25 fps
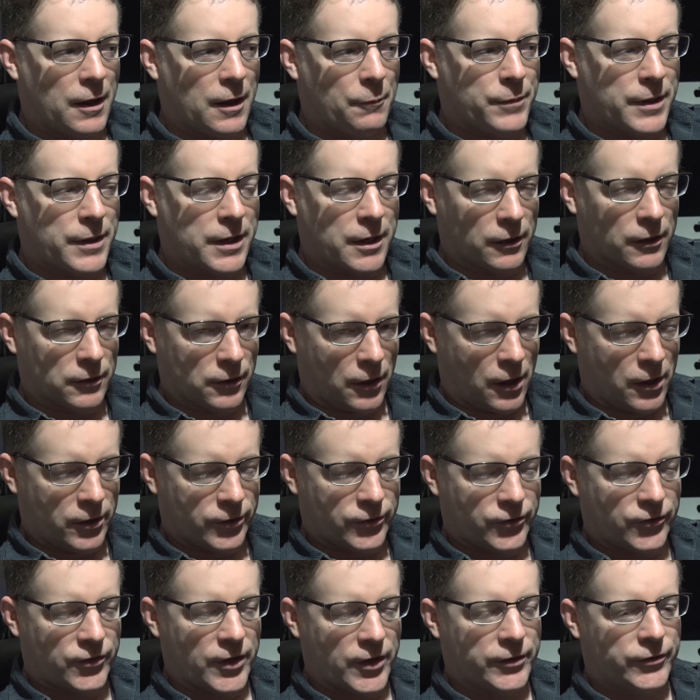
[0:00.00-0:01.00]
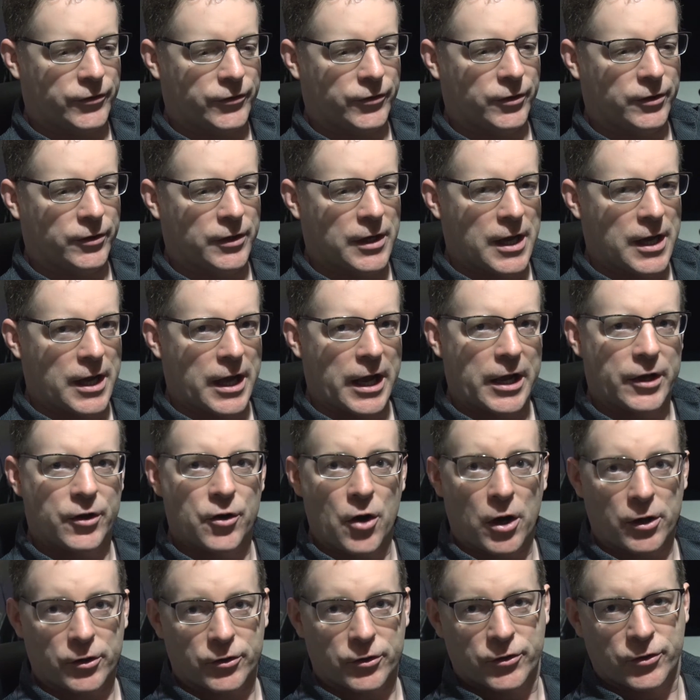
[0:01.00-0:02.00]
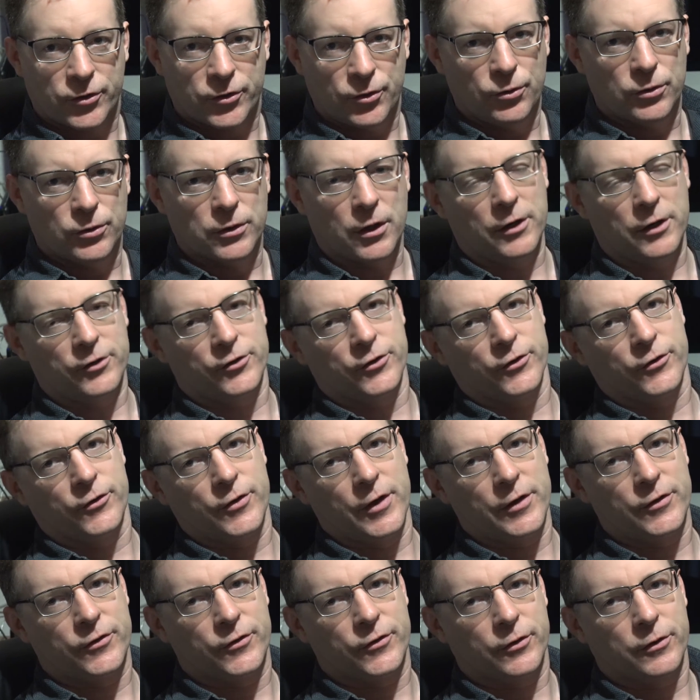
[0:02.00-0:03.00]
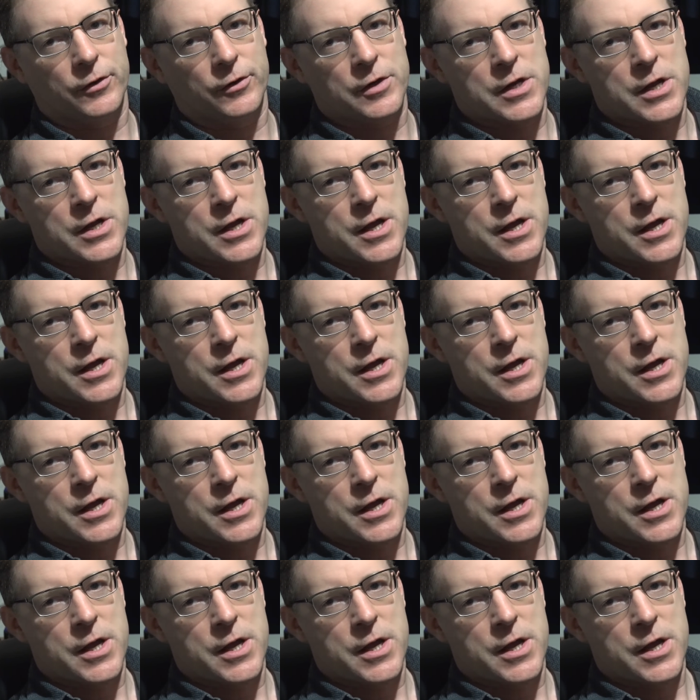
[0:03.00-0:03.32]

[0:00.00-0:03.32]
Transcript: being a large sensor and not too large a sensor,